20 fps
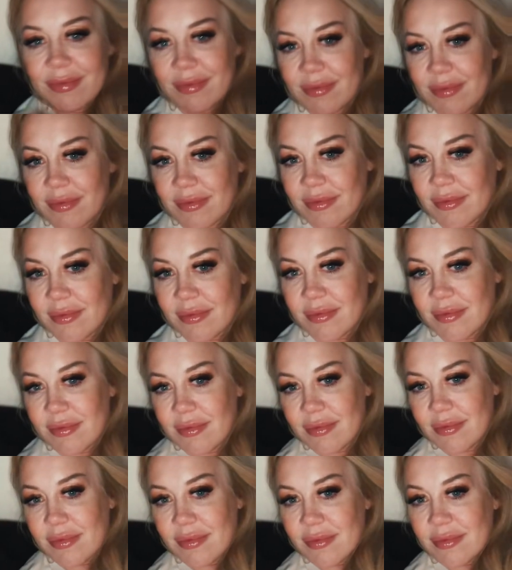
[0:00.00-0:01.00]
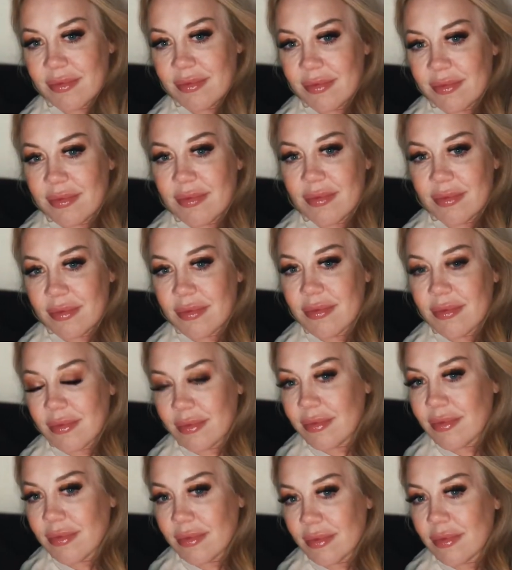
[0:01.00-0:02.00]

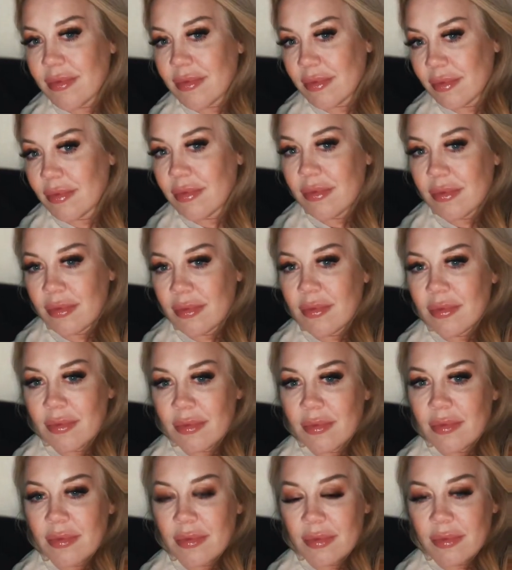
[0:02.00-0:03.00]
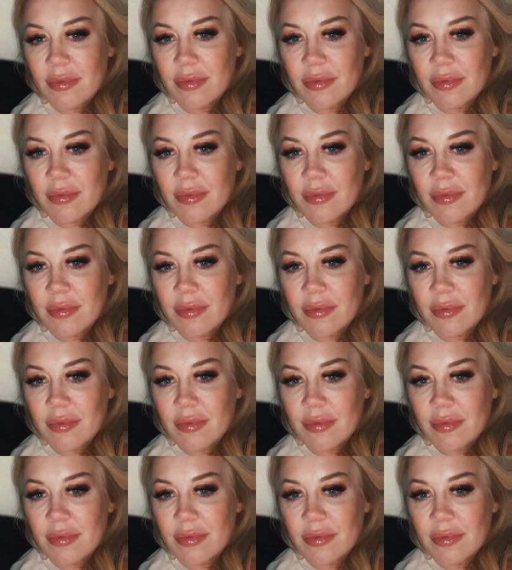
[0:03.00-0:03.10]
This person isn't speaking.